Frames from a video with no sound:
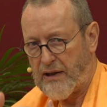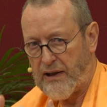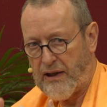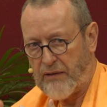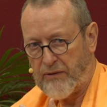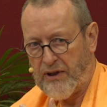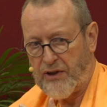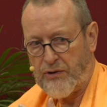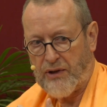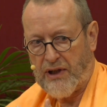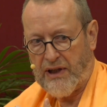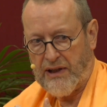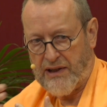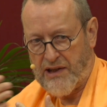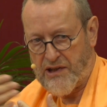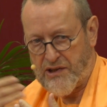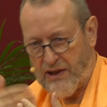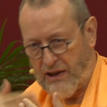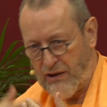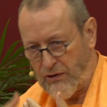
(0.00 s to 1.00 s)
And when you are in
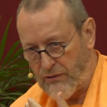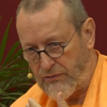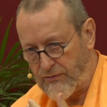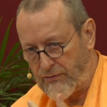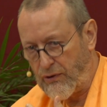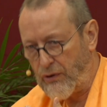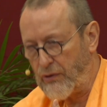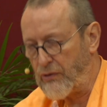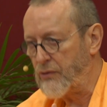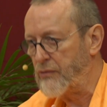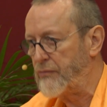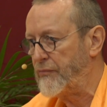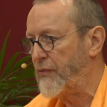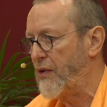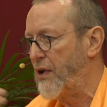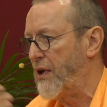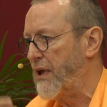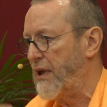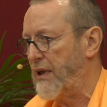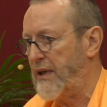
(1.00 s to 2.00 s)
this inner flow,
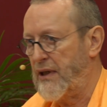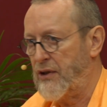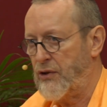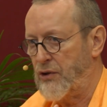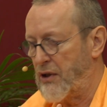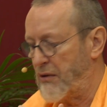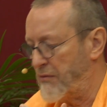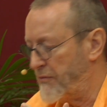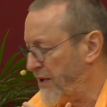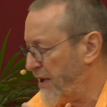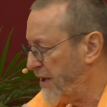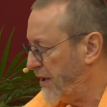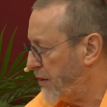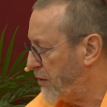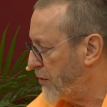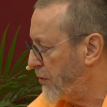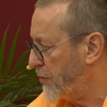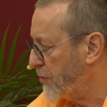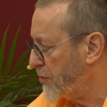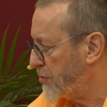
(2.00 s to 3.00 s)
then you are very
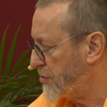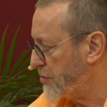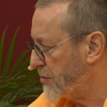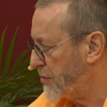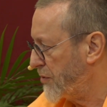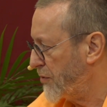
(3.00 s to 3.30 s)
close